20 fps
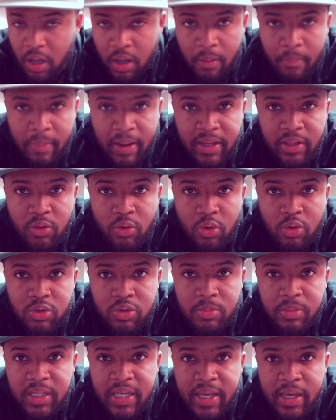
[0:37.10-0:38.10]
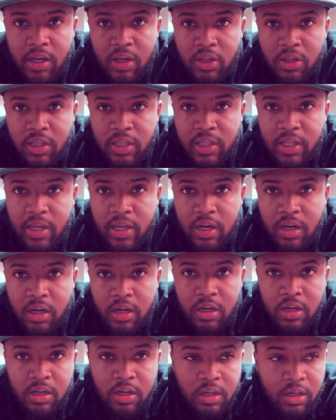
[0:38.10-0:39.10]
I might throw some kale in
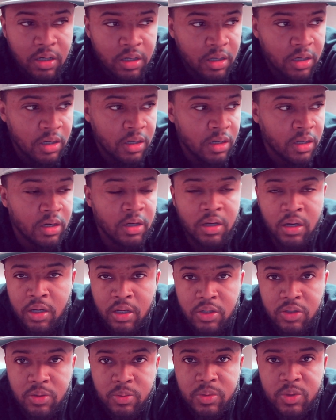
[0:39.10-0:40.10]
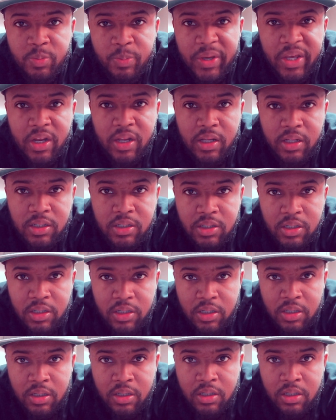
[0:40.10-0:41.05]
there. Some spinach.